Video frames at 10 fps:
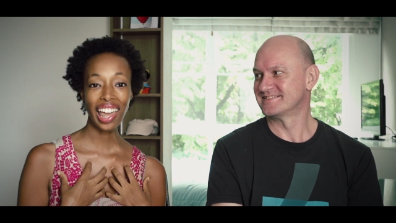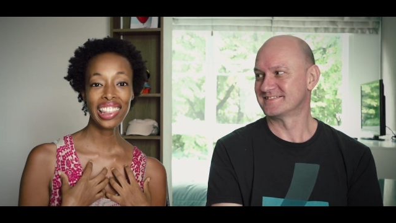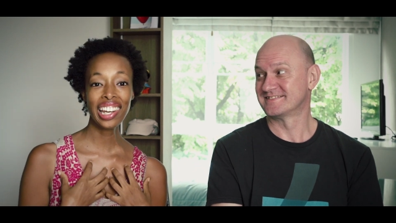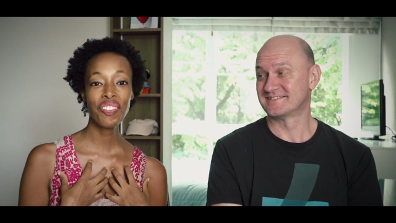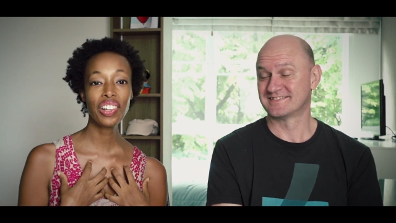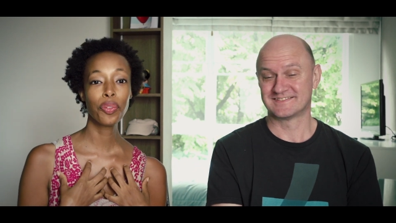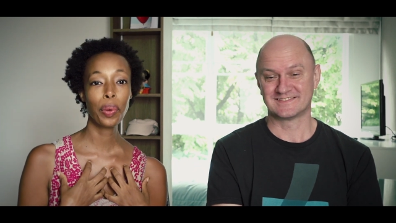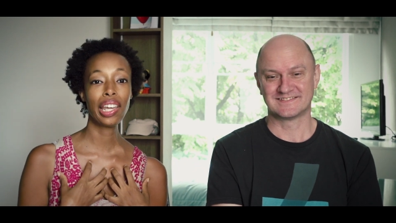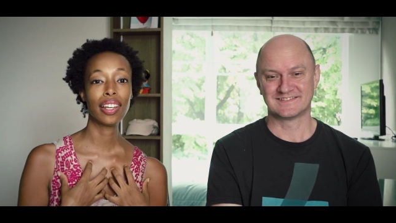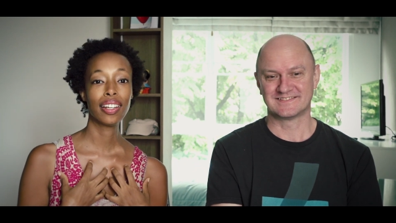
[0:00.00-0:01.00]
Speaker 1: And then I figured,
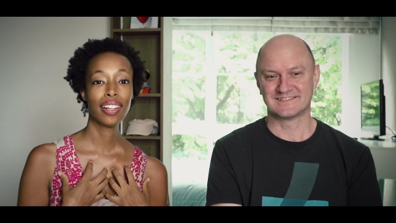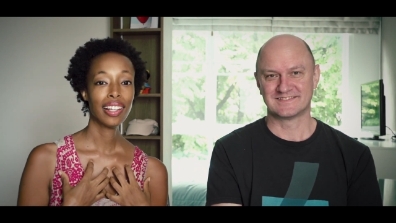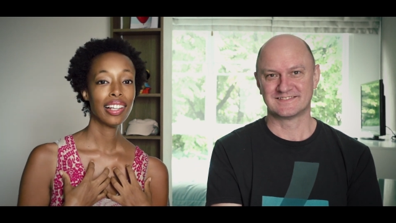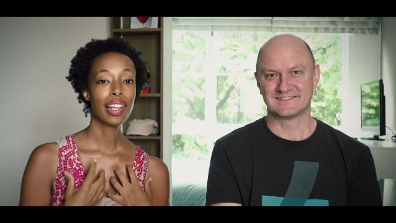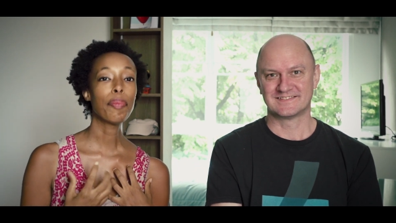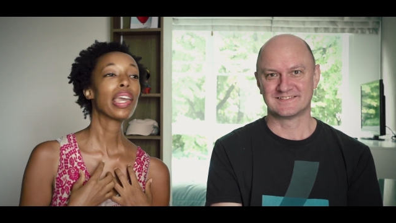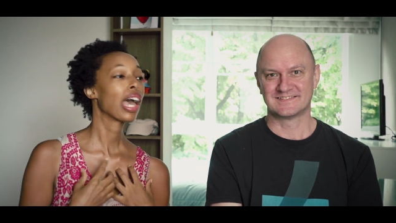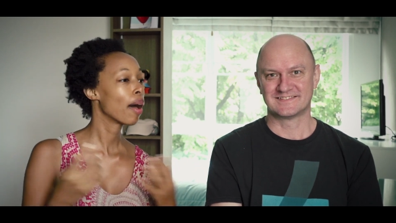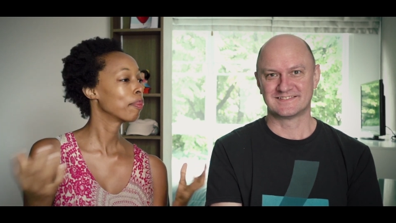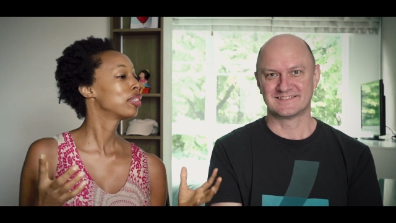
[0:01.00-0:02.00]
wait, let me
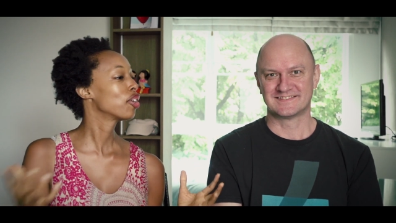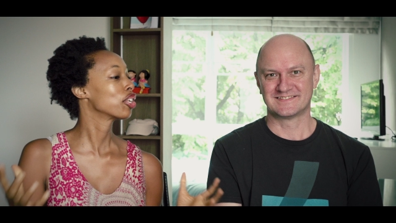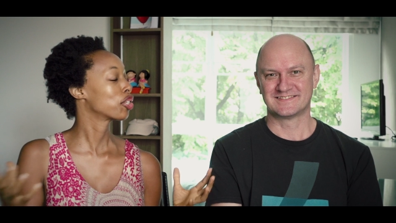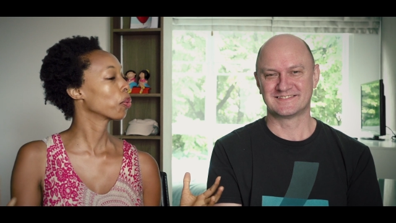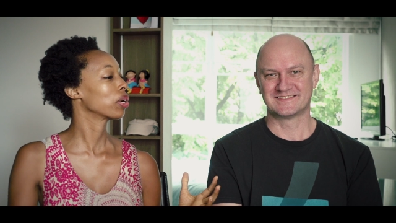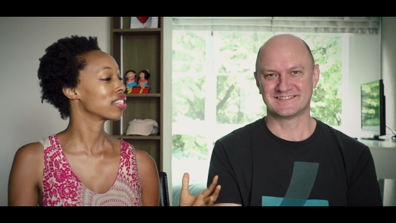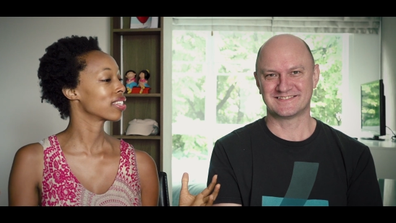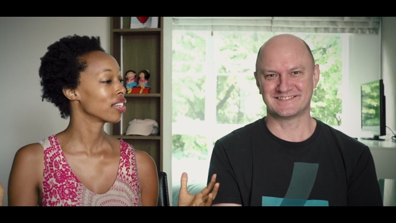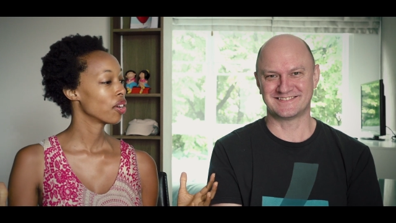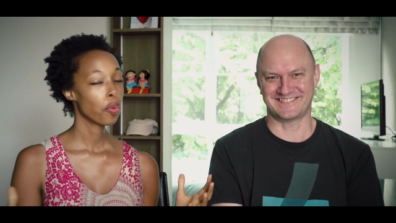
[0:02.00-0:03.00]
come to the
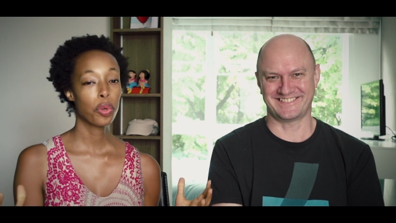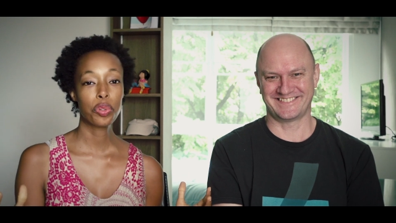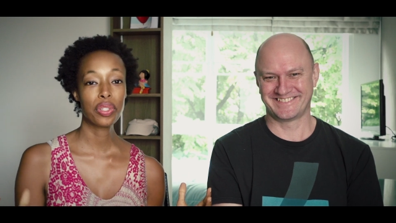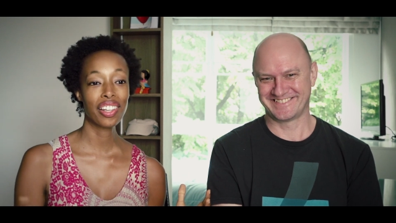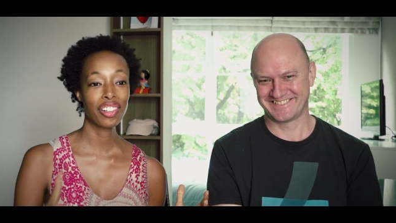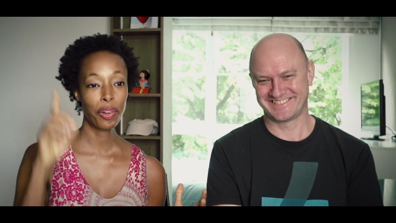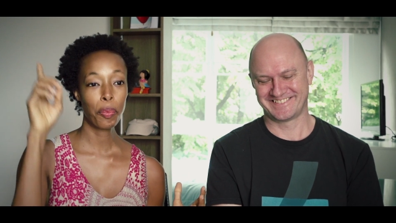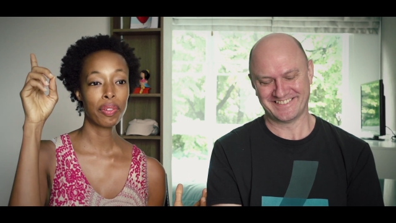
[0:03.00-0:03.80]
source, which was literally